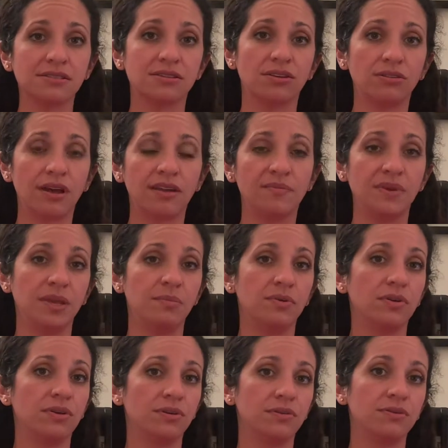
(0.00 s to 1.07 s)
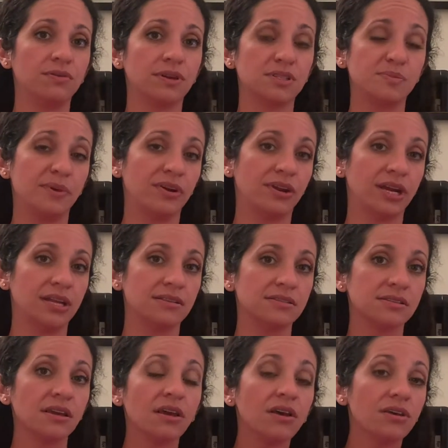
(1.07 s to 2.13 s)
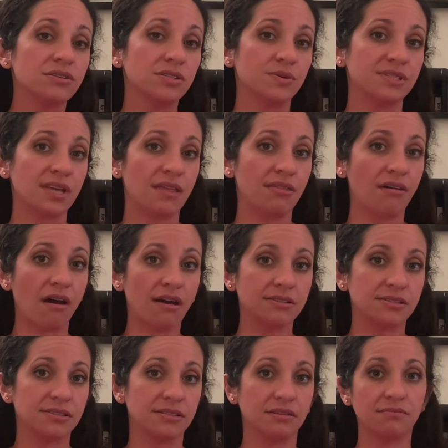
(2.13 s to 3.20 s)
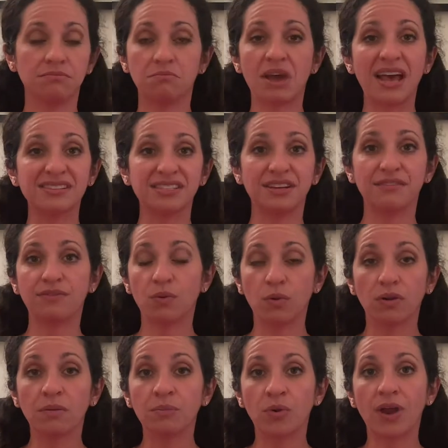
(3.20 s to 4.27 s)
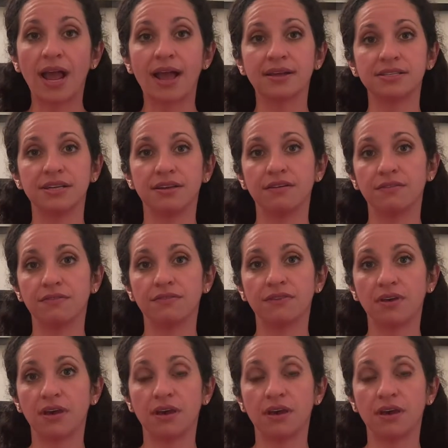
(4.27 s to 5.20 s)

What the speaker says: There are a lot of people who experience suicide thoughts, passive or more active,